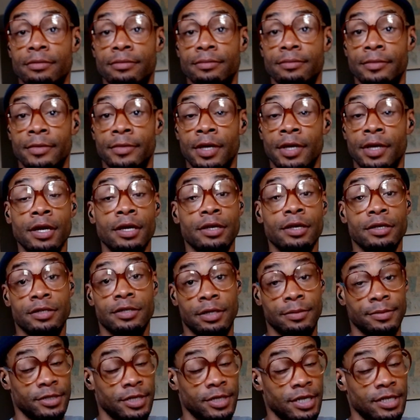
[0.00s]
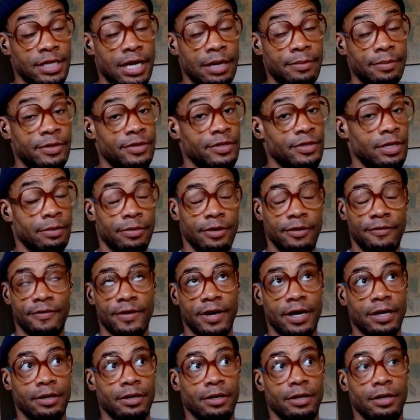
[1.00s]
Some studs I be seeing be fine with a
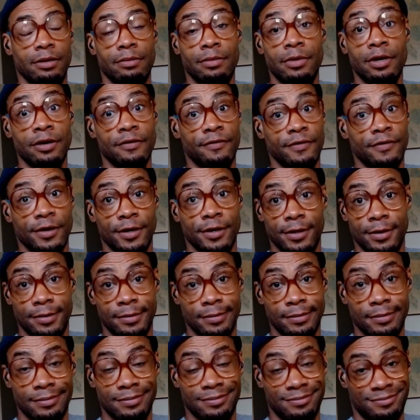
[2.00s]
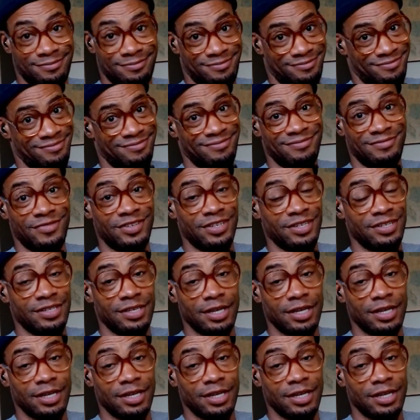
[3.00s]
mother. Just saying.